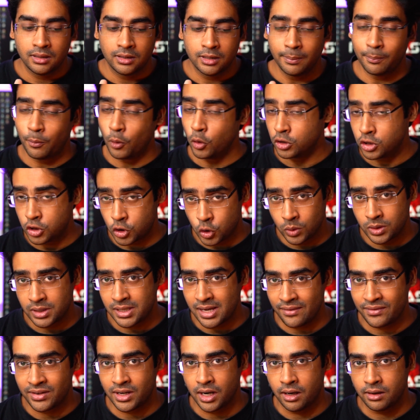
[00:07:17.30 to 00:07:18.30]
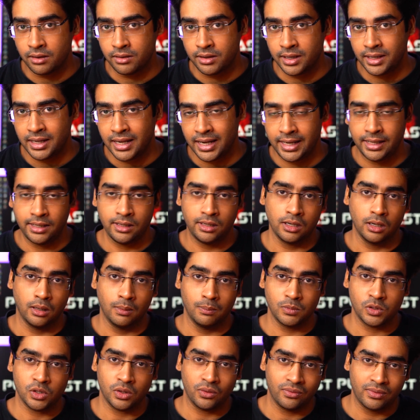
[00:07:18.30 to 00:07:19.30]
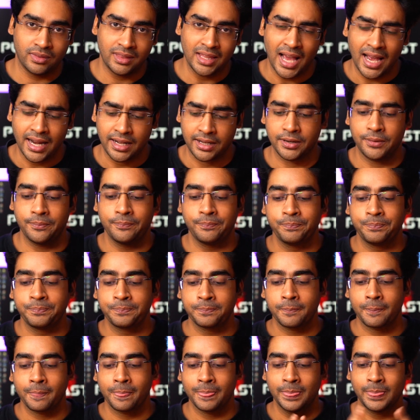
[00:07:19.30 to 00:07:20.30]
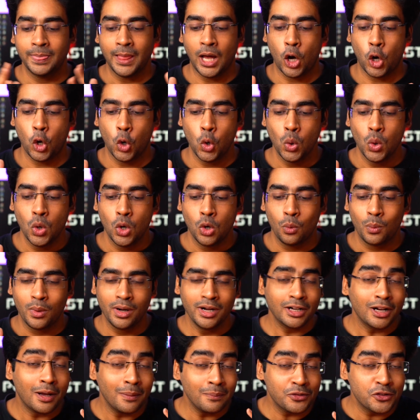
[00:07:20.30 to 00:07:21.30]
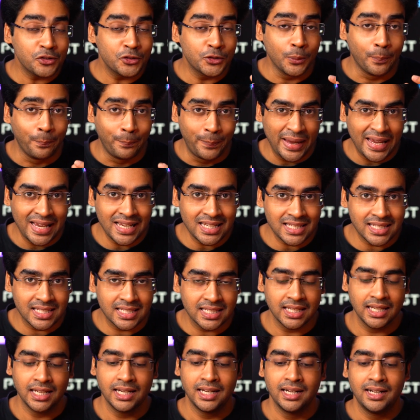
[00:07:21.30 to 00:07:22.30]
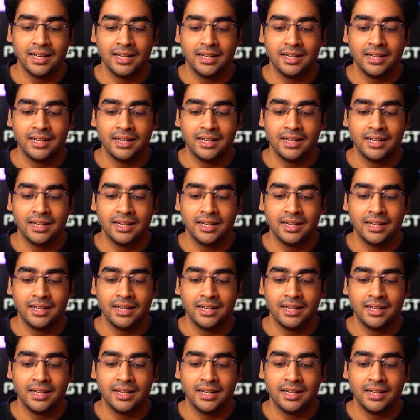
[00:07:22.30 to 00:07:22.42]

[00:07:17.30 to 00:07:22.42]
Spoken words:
the boAt Stone 700 in terms of that. Now, when it comes to the bass,